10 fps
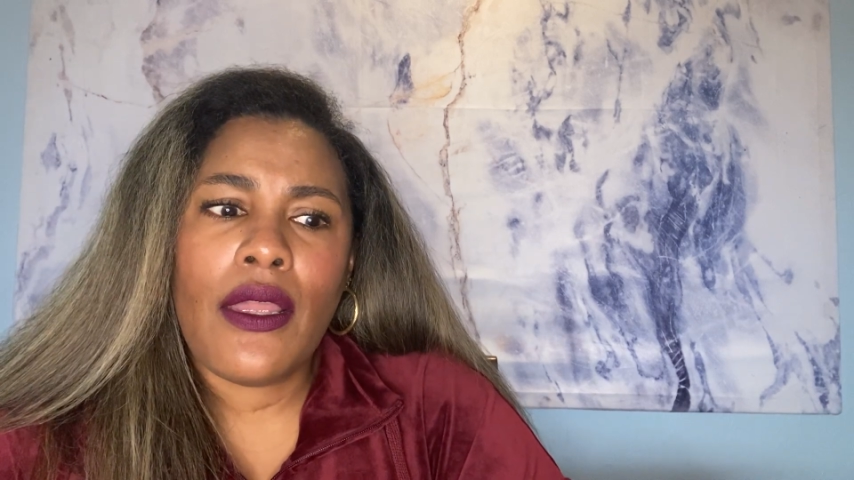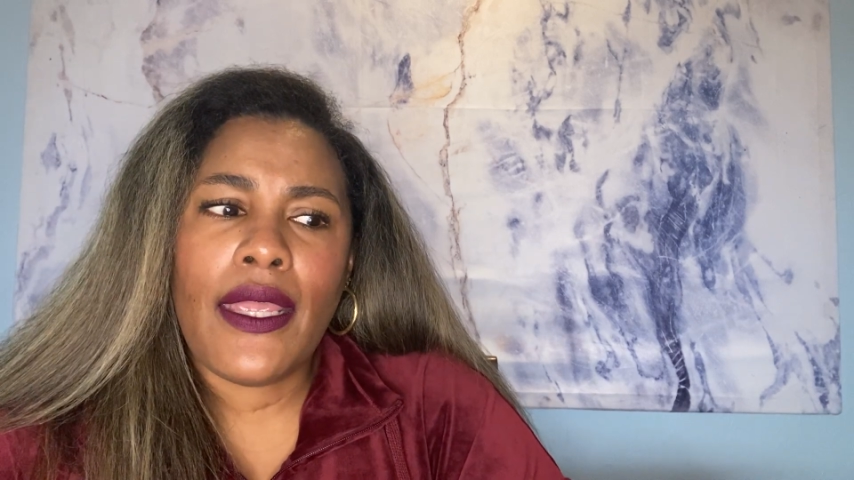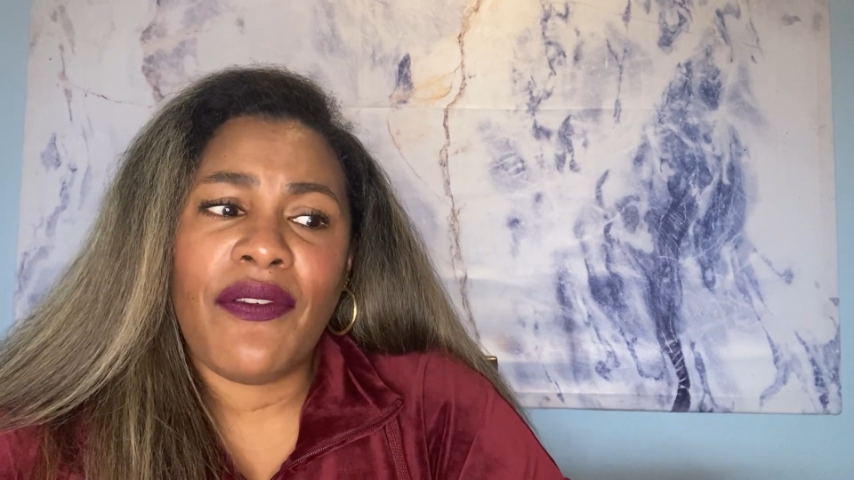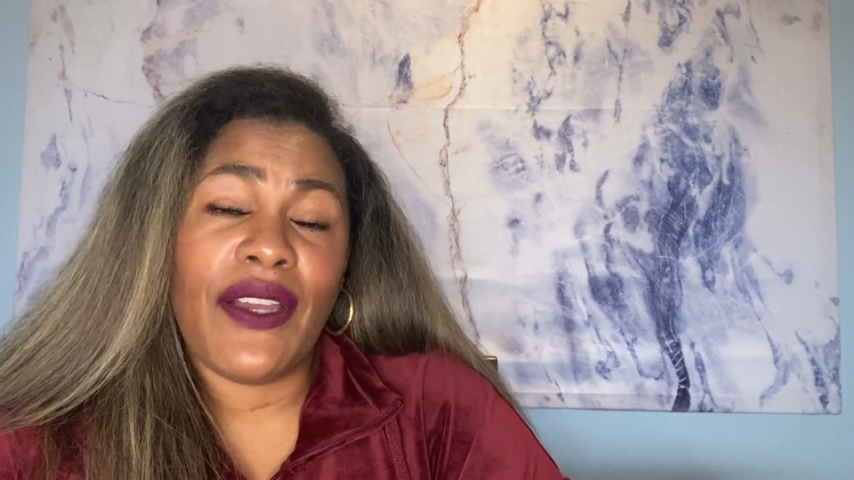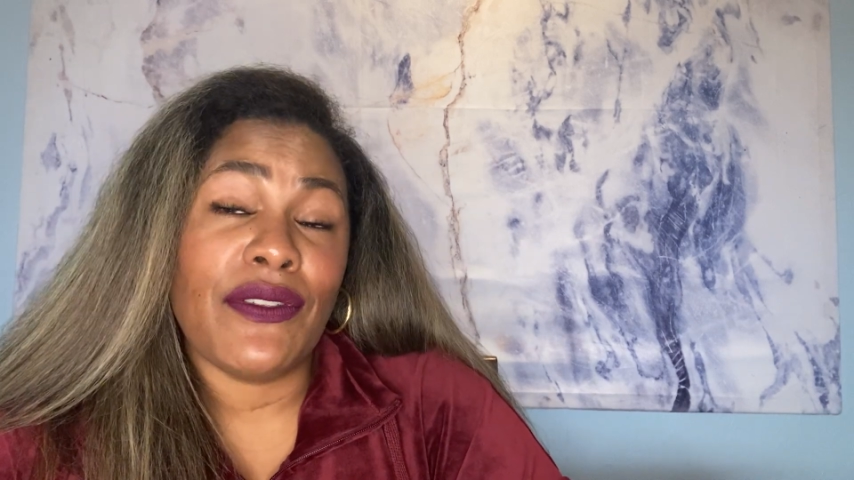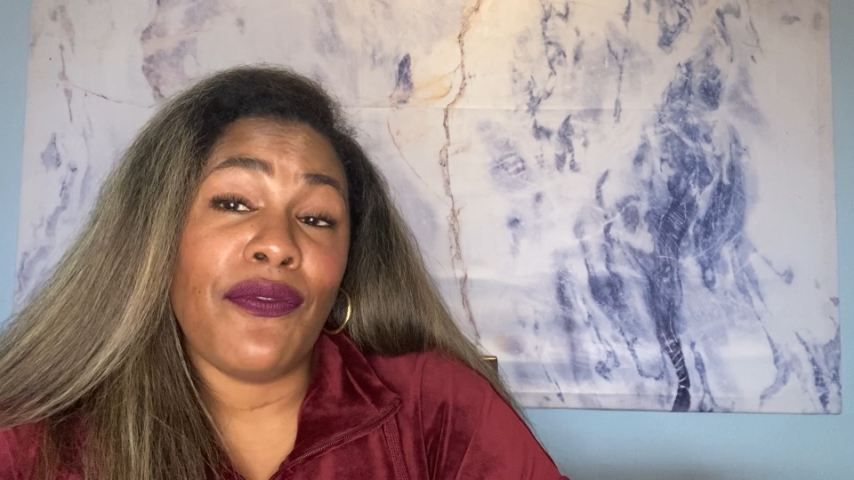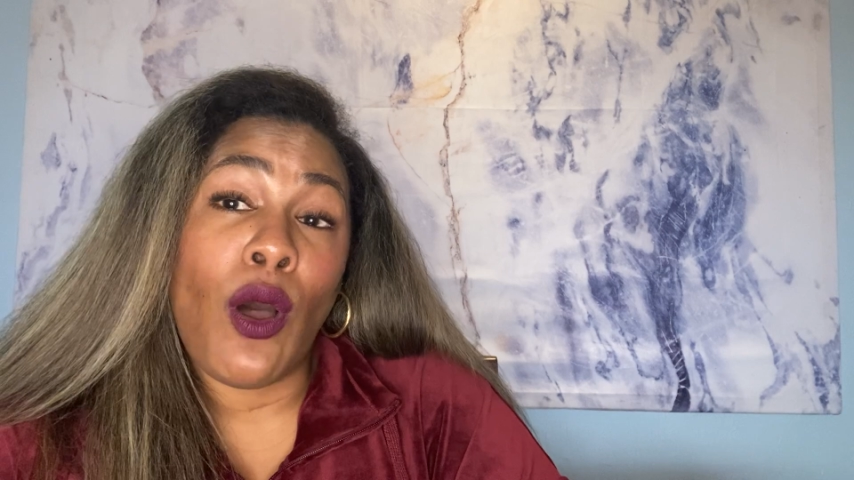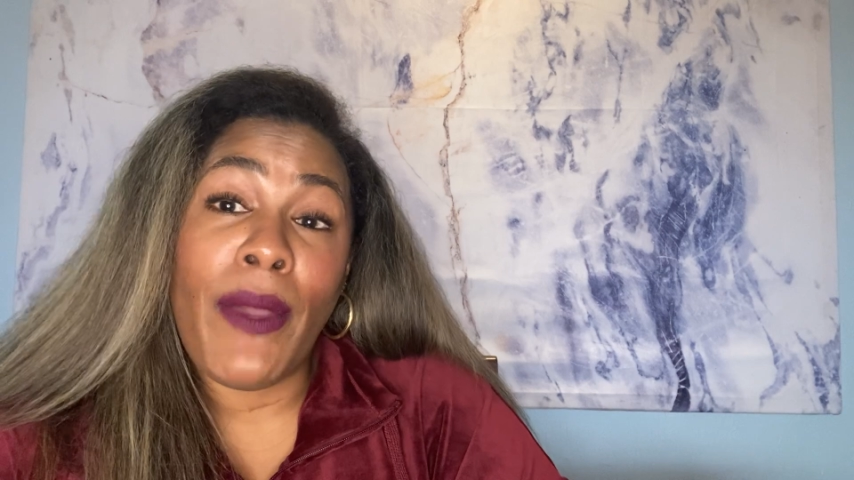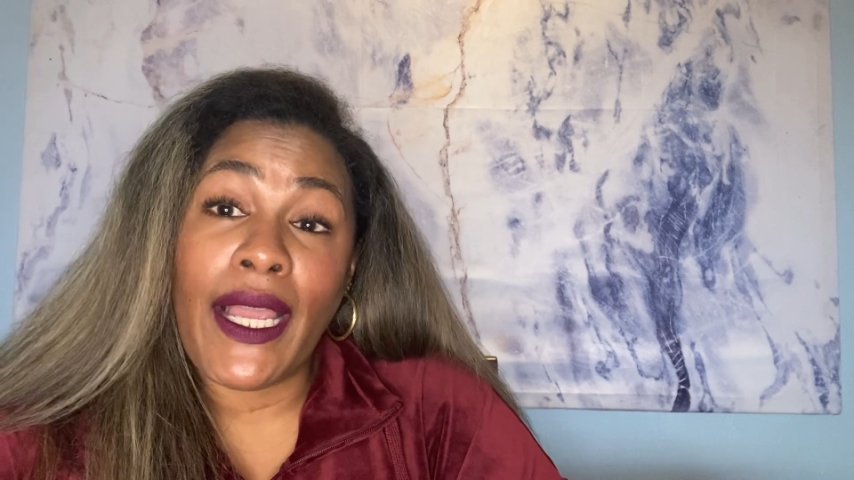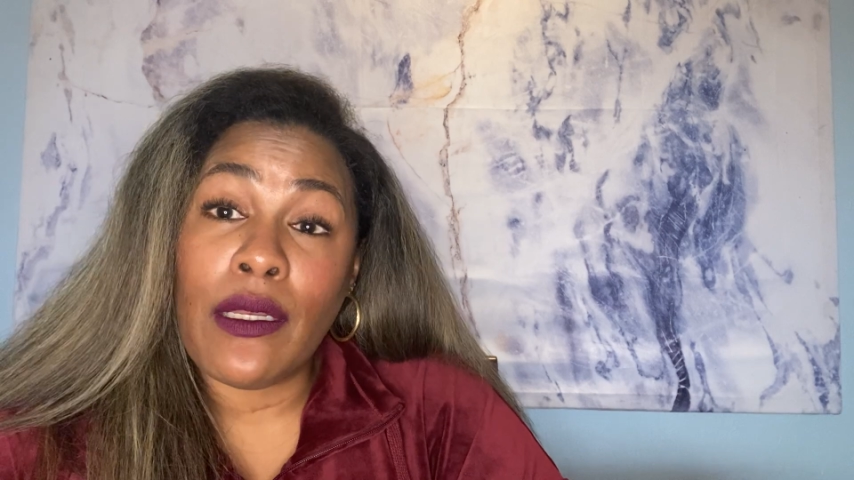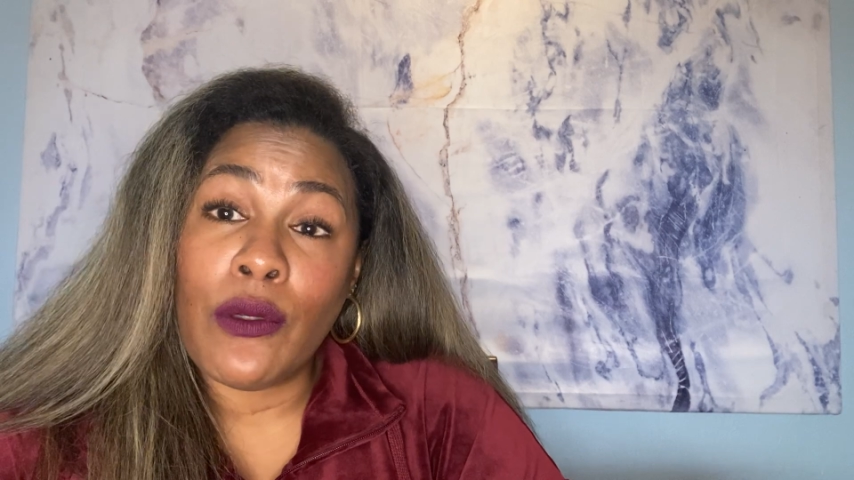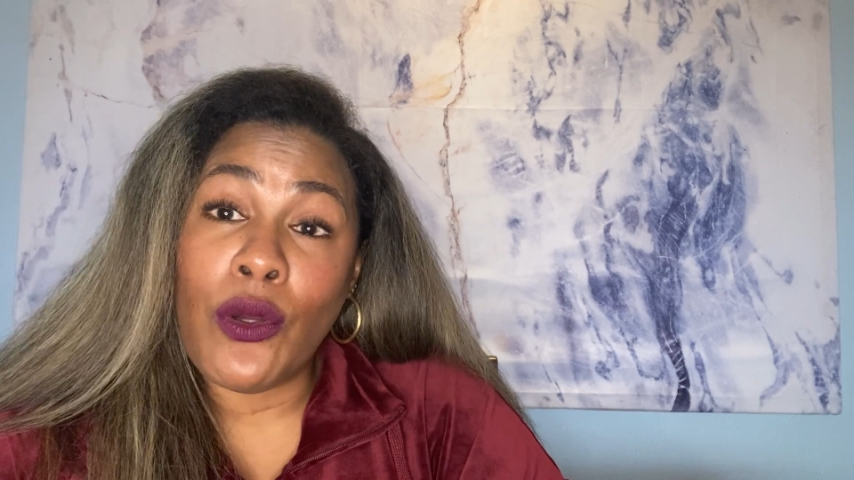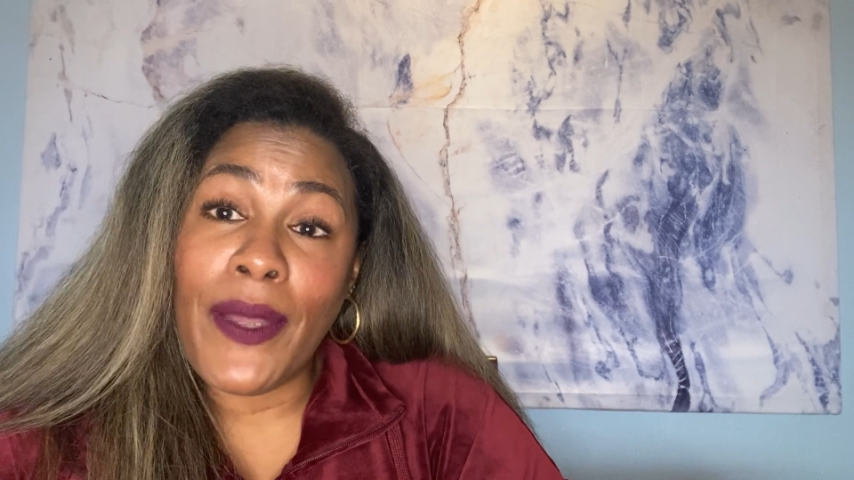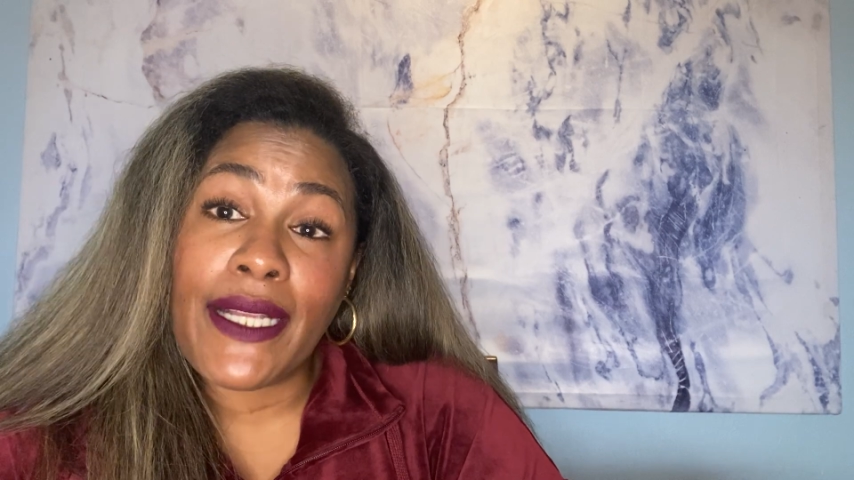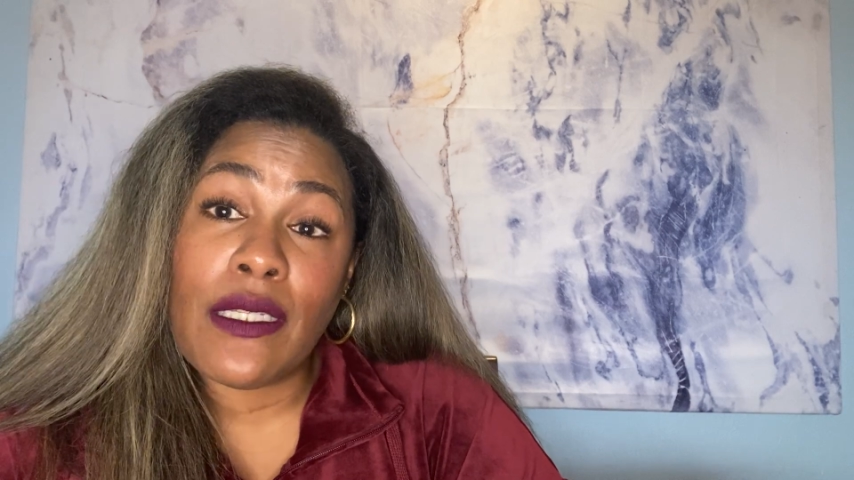have to fall back and
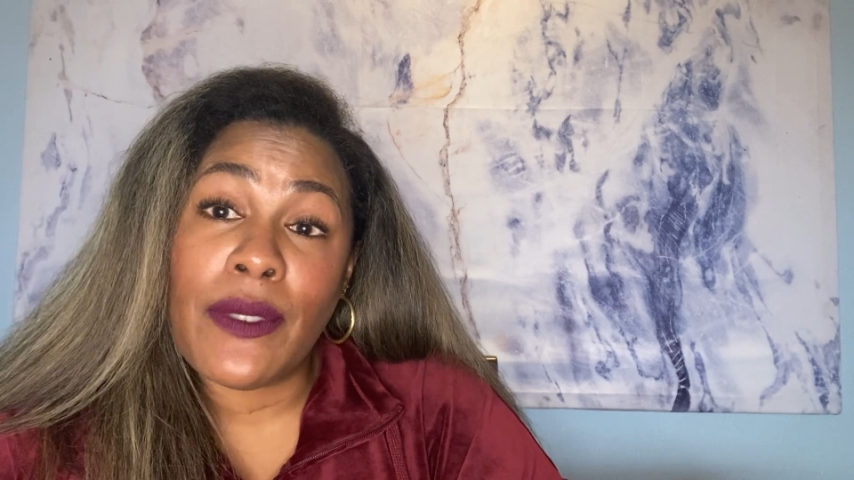go back